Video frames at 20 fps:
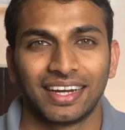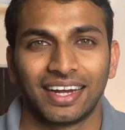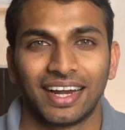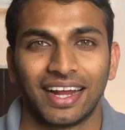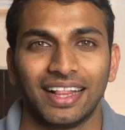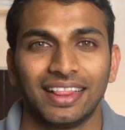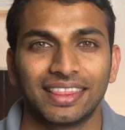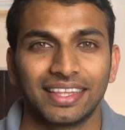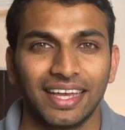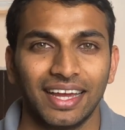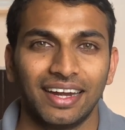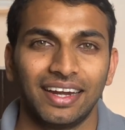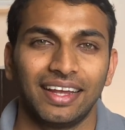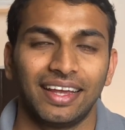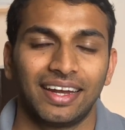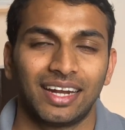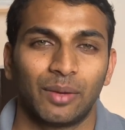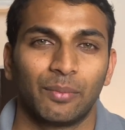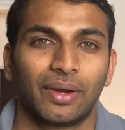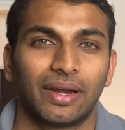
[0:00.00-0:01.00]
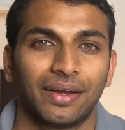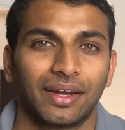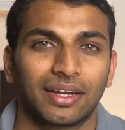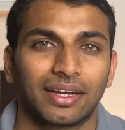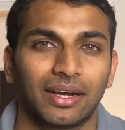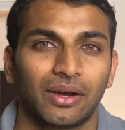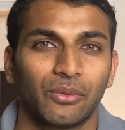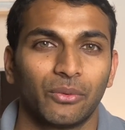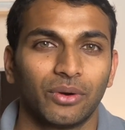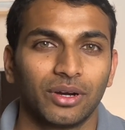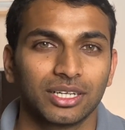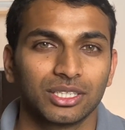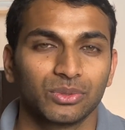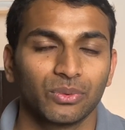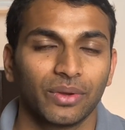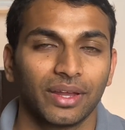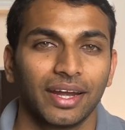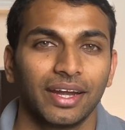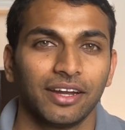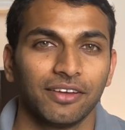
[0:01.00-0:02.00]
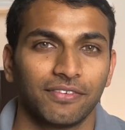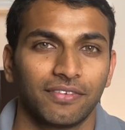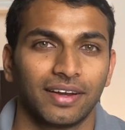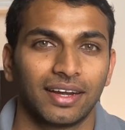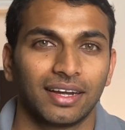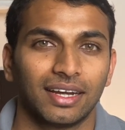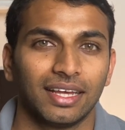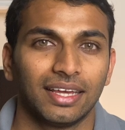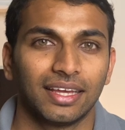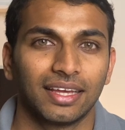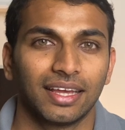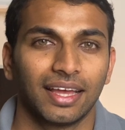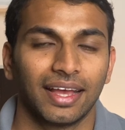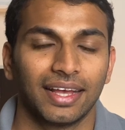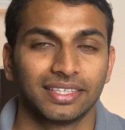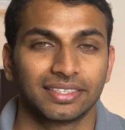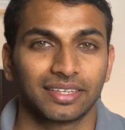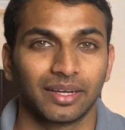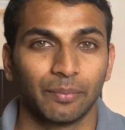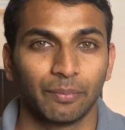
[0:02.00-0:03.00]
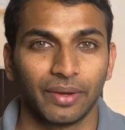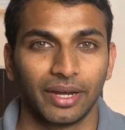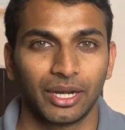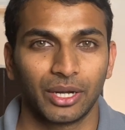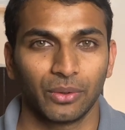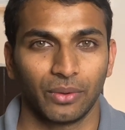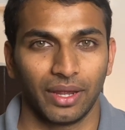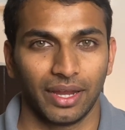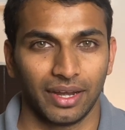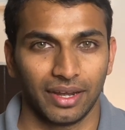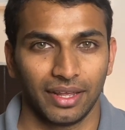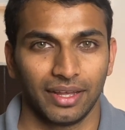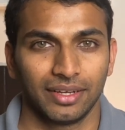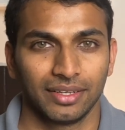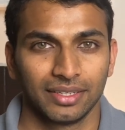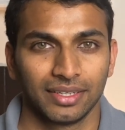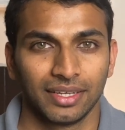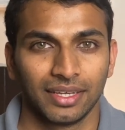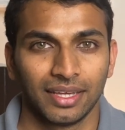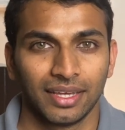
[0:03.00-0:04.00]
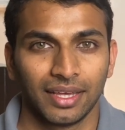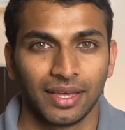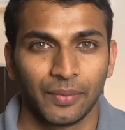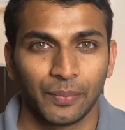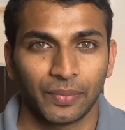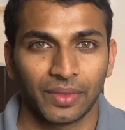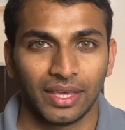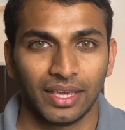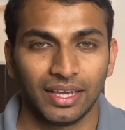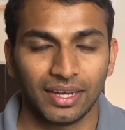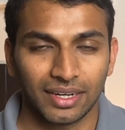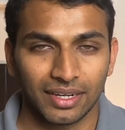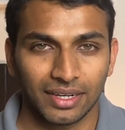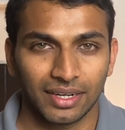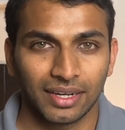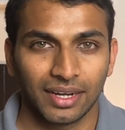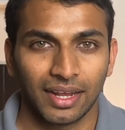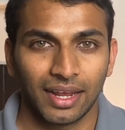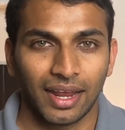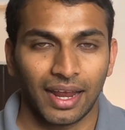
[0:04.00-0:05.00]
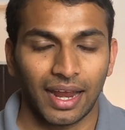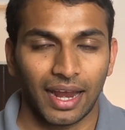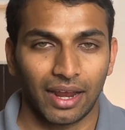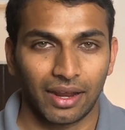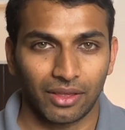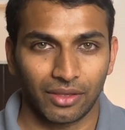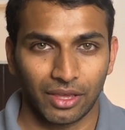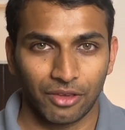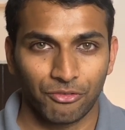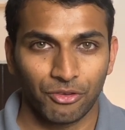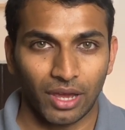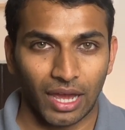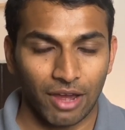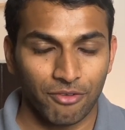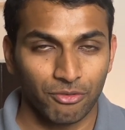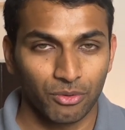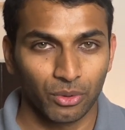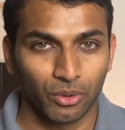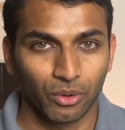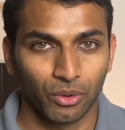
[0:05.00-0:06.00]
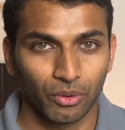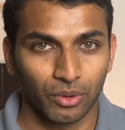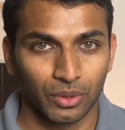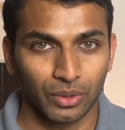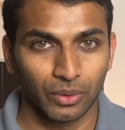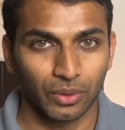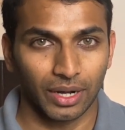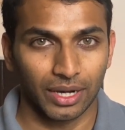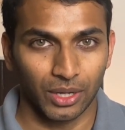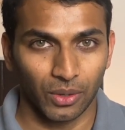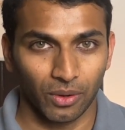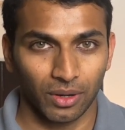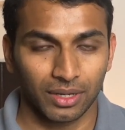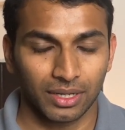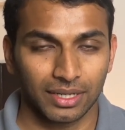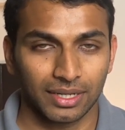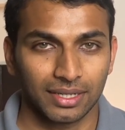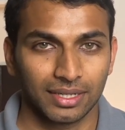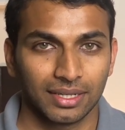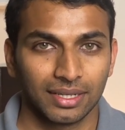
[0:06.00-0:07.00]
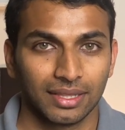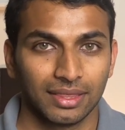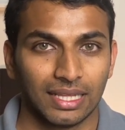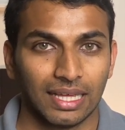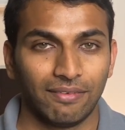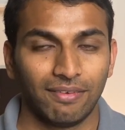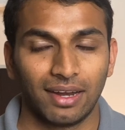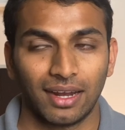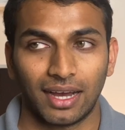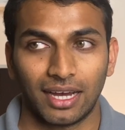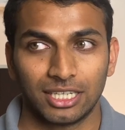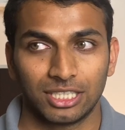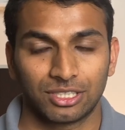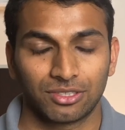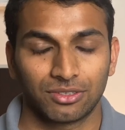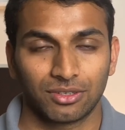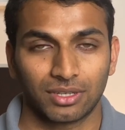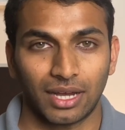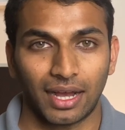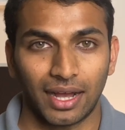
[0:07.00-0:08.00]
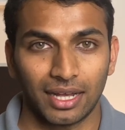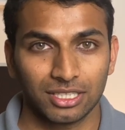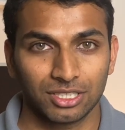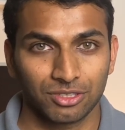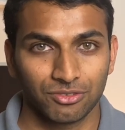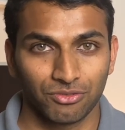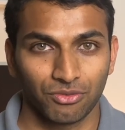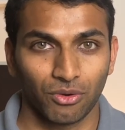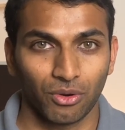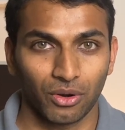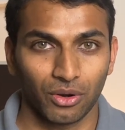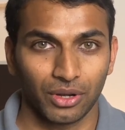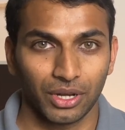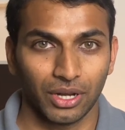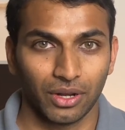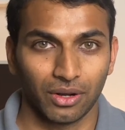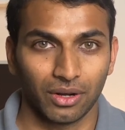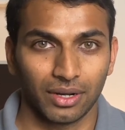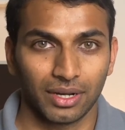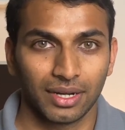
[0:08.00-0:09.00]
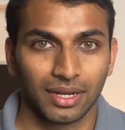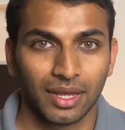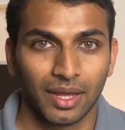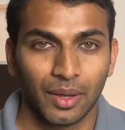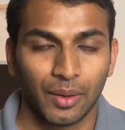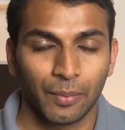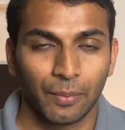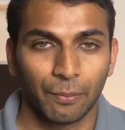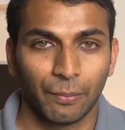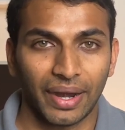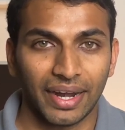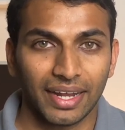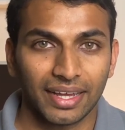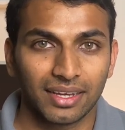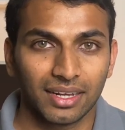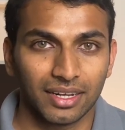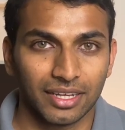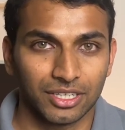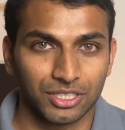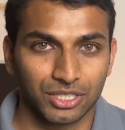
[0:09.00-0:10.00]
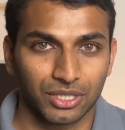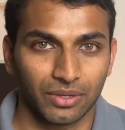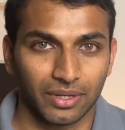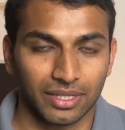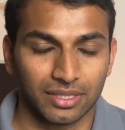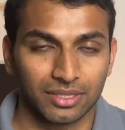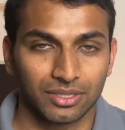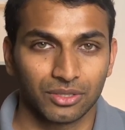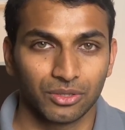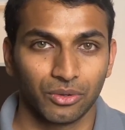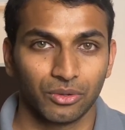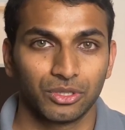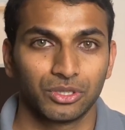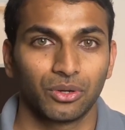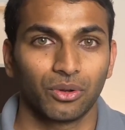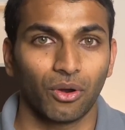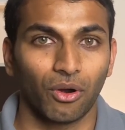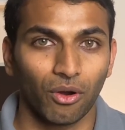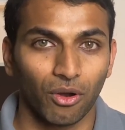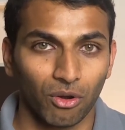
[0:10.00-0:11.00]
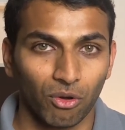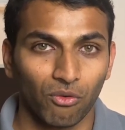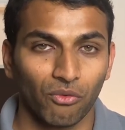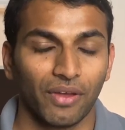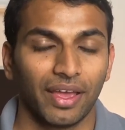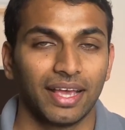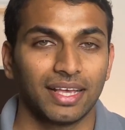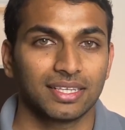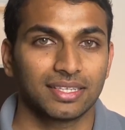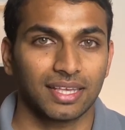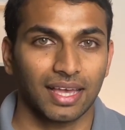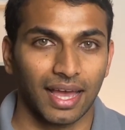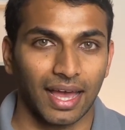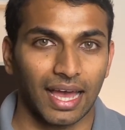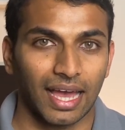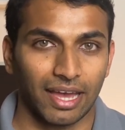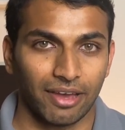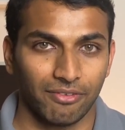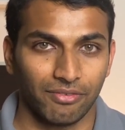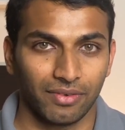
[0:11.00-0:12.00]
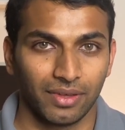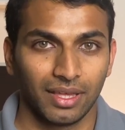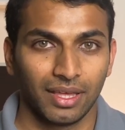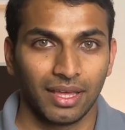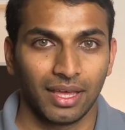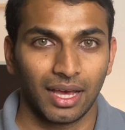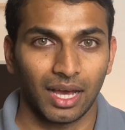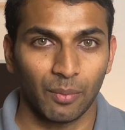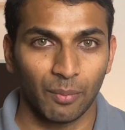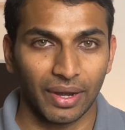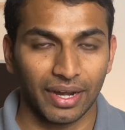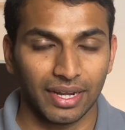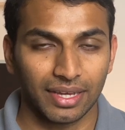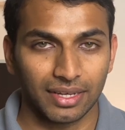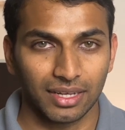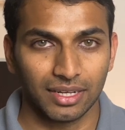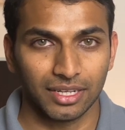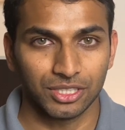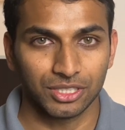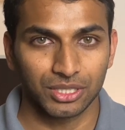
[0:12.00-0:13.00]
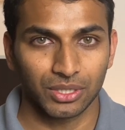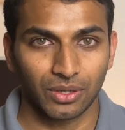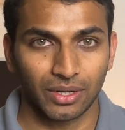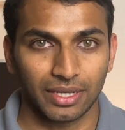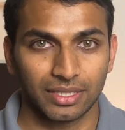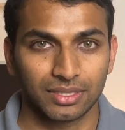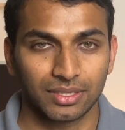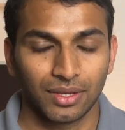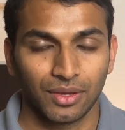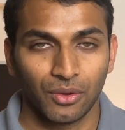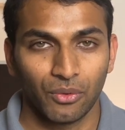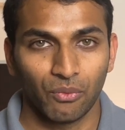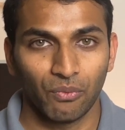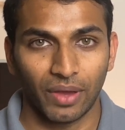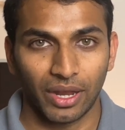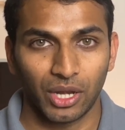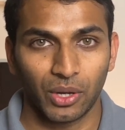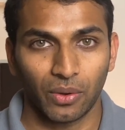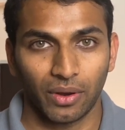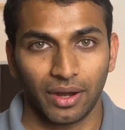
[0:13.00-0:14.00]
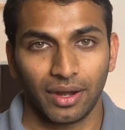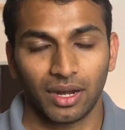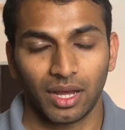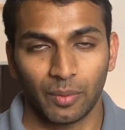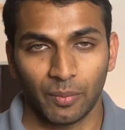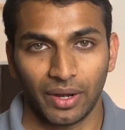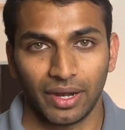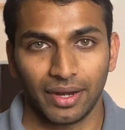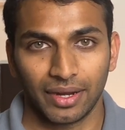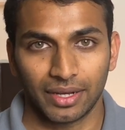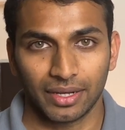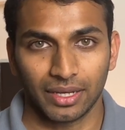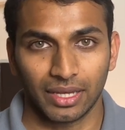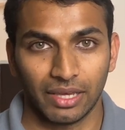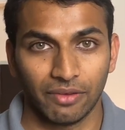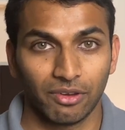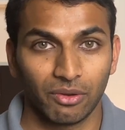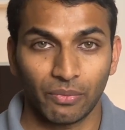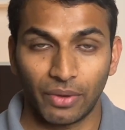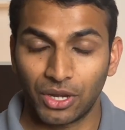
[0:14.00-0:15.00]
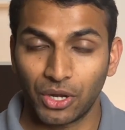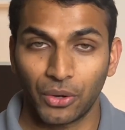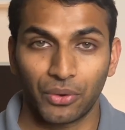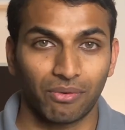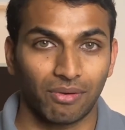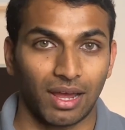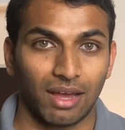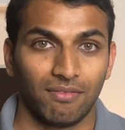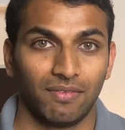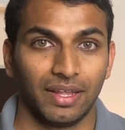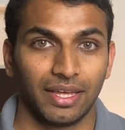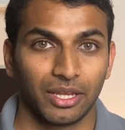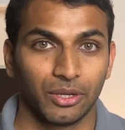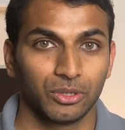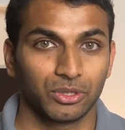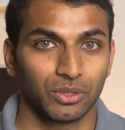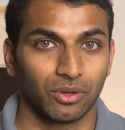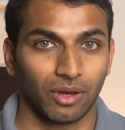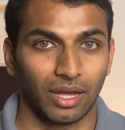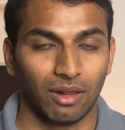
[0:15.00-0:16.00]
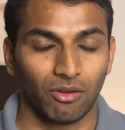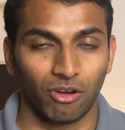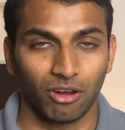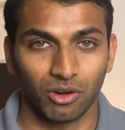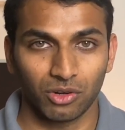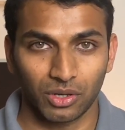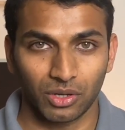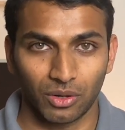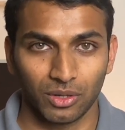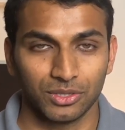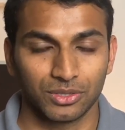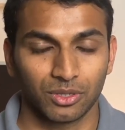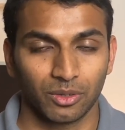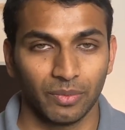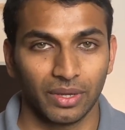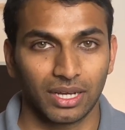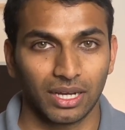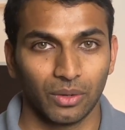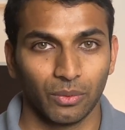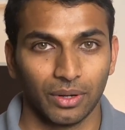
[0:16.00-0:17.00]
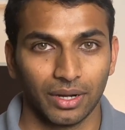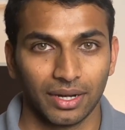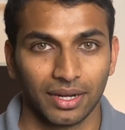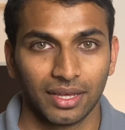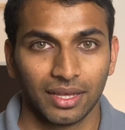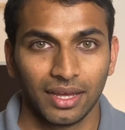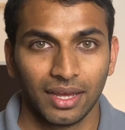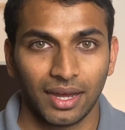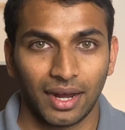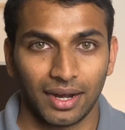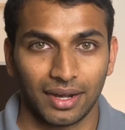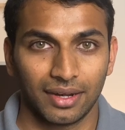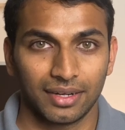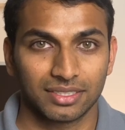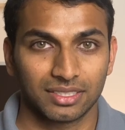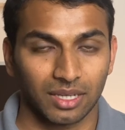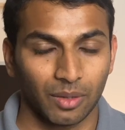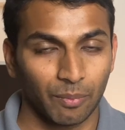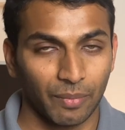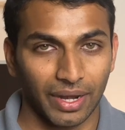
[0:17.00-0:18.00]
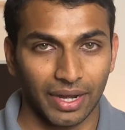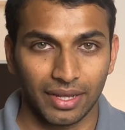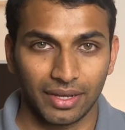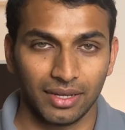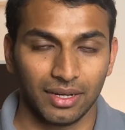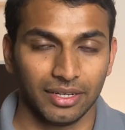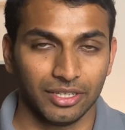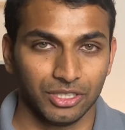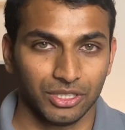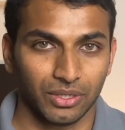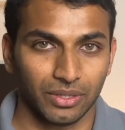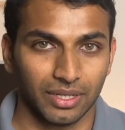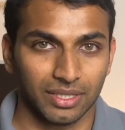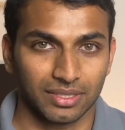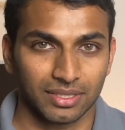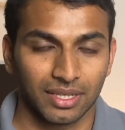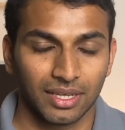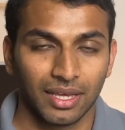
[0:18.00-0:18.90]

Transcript: Healthcare in America works very differently as compared to India. Here, if you have to go to a doctor, they will ask for your medical insurance. So you should always have a medical insurance when you are in America. Even when you're traveling, you should also be covered under some medical insurance.